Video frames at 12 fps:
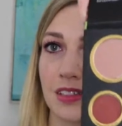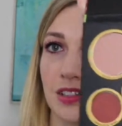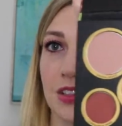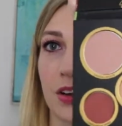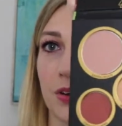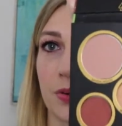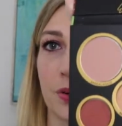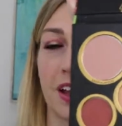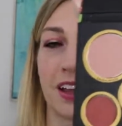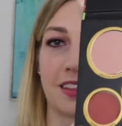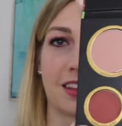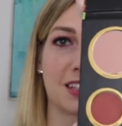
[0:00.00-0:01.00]
so
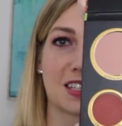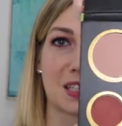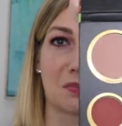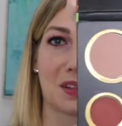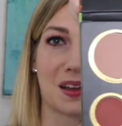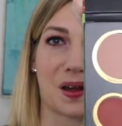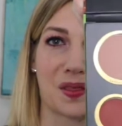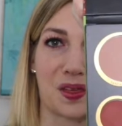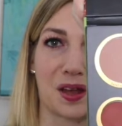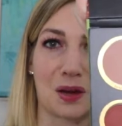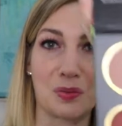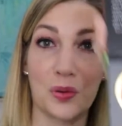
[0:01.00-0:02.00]
this is something I
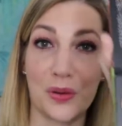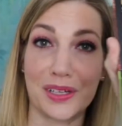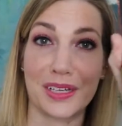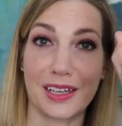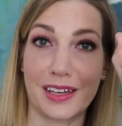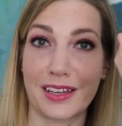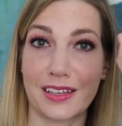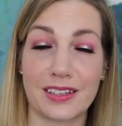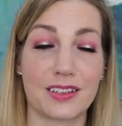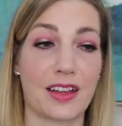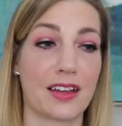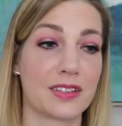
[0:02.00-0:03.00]
think I'm going to get
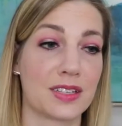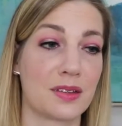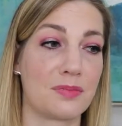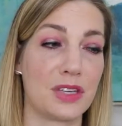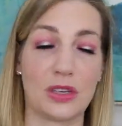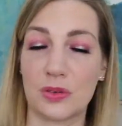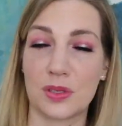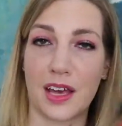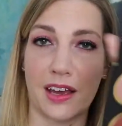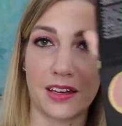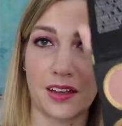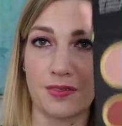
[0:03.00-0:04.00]
some use
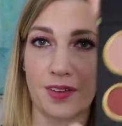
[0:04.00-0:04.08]
out of.